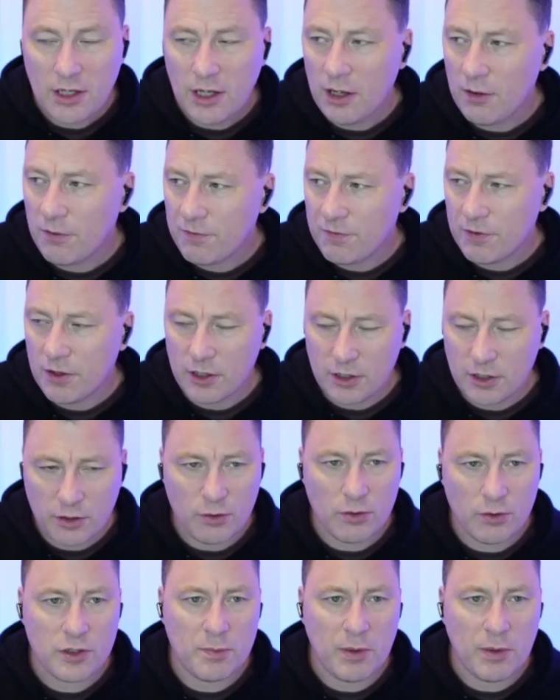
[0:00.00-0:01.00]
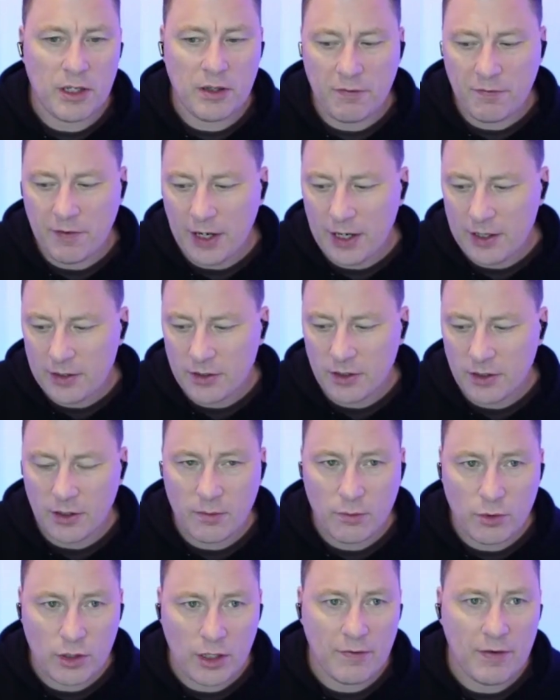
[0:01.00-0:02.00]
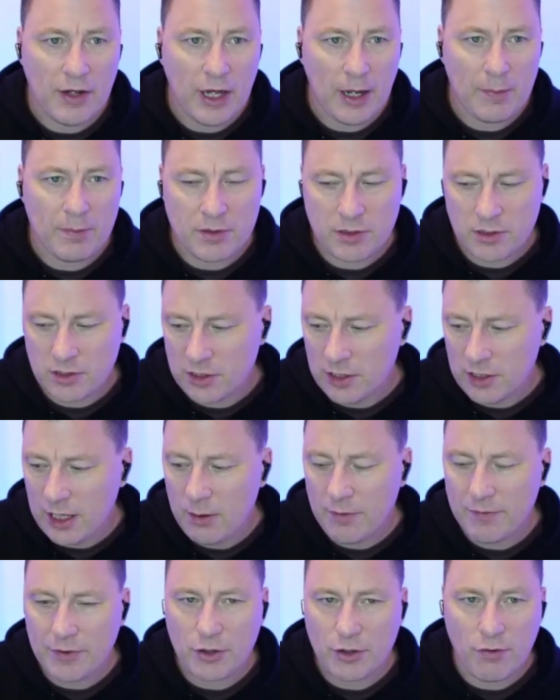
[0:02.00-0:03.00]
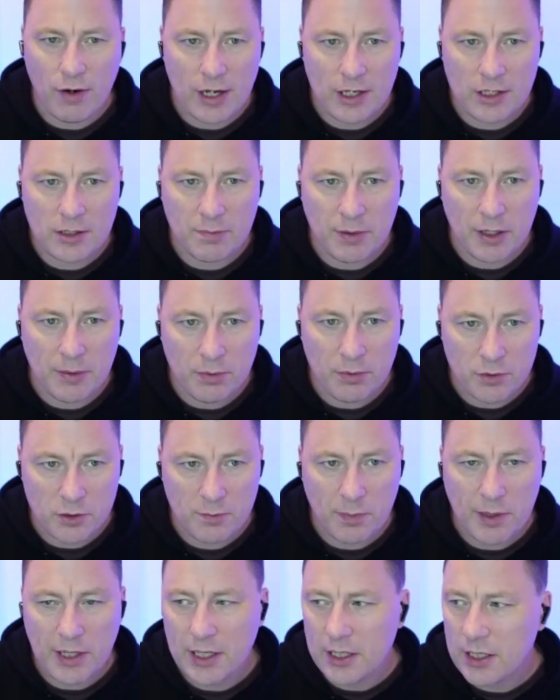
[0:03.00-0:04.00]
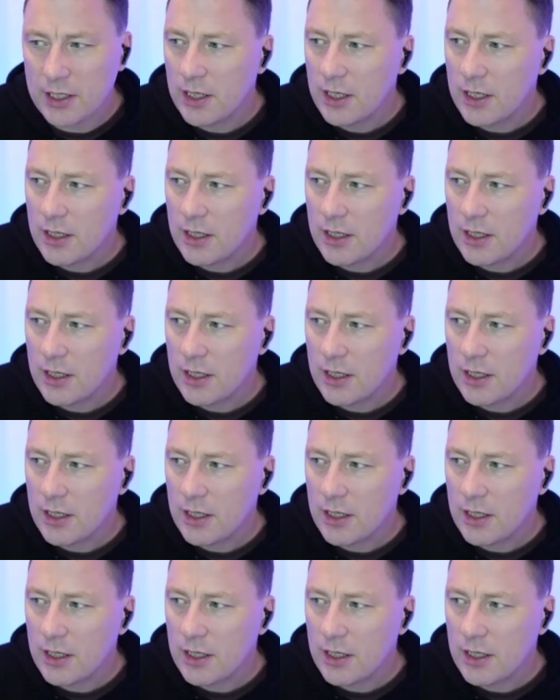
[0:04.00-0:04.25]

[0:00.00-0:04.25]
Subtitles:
are caused by the fact that whatever happens and however grand people speak,